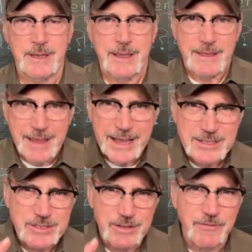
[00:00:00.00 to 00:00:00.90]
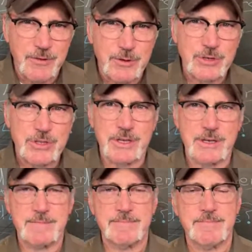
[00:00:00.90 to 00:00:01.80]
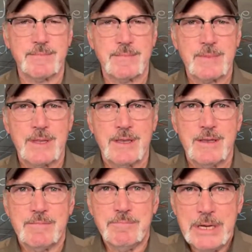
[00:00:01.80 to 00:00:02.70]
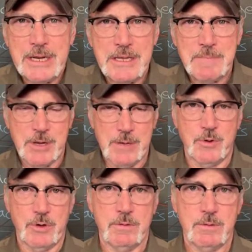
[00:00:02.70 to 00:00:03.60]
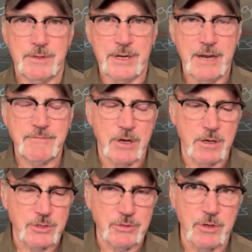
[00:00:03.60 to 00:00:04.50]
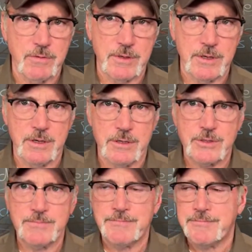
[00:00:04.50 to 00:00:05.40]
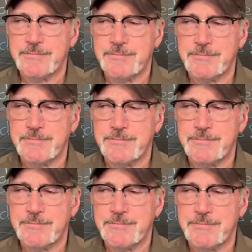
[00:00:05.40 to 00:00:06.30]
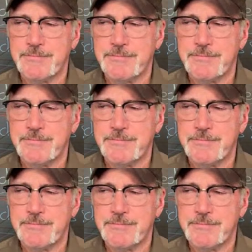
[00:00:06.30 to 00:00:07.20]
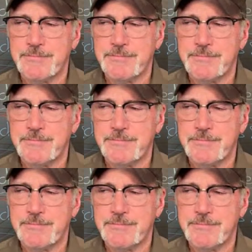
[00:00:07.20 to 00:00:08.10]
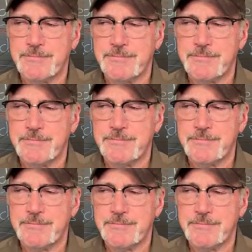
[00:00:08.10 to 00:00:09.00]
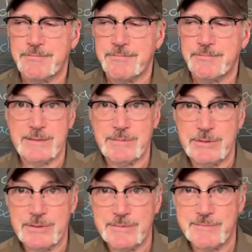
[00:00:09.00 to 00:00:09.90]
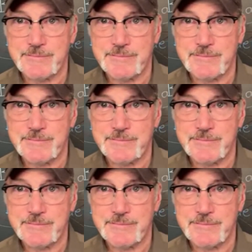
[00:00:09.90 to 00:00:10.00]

That's the first thing. Many people that I've talked to over the years that have dealt with bad managers, you know what they end up doing?